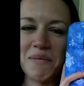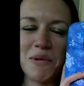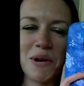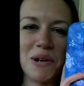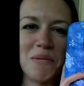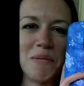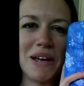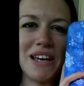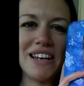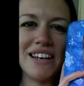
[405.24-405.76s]
I'm
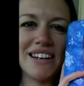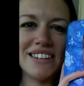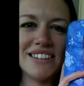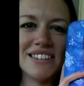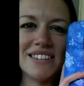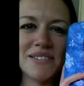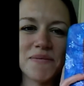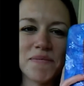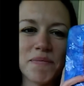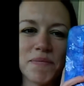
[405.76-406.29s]
gonna make
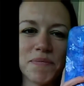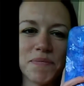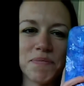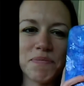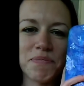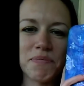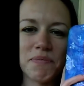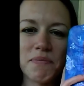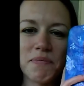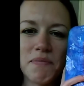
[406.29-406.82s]
it,
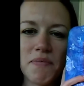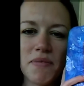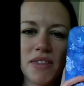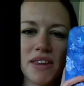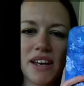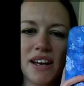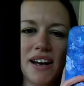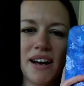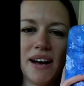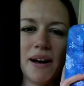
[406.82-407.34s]

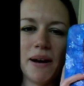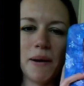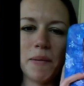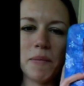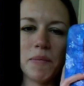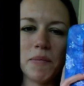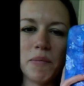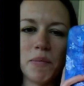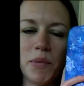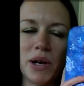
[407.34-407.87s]

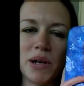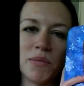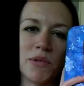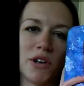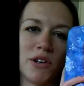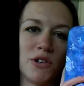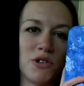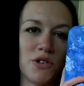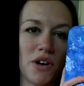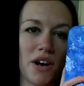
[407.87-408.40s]
but I'm
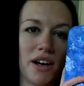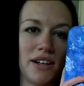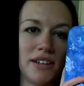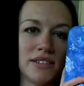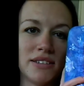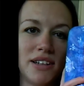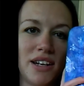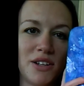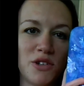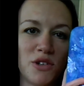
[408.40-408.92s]
gonna try,
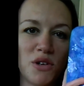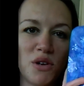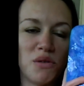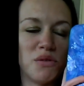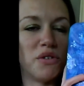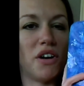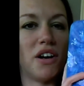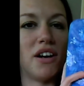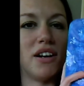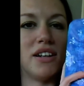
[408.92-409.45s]
and so
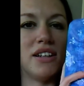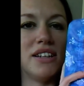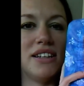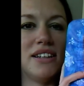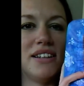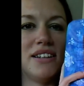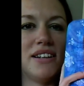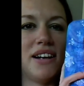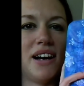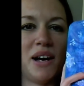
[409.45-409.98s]
far
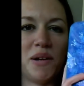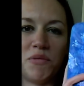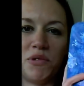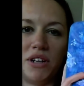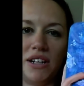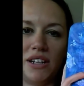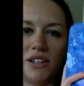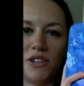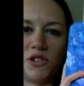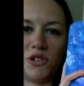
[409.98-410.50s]
I'm
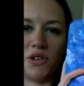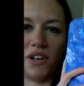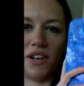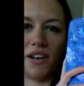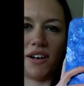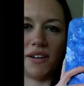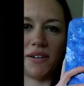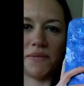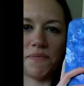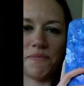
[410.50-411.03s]
really
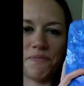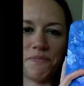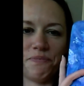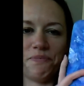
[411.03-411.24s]
enjoying her.